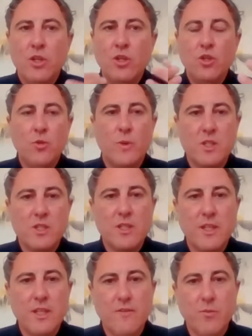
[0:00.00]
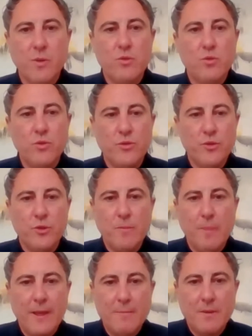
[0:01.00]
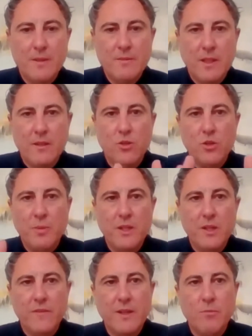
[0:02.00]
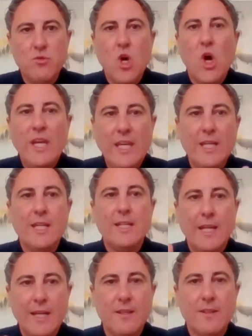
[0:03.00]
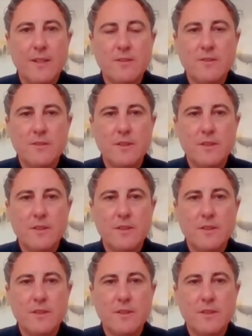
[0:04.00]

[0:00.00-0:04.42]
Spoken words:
you know what it's like if we go through a long period of time not hearing anything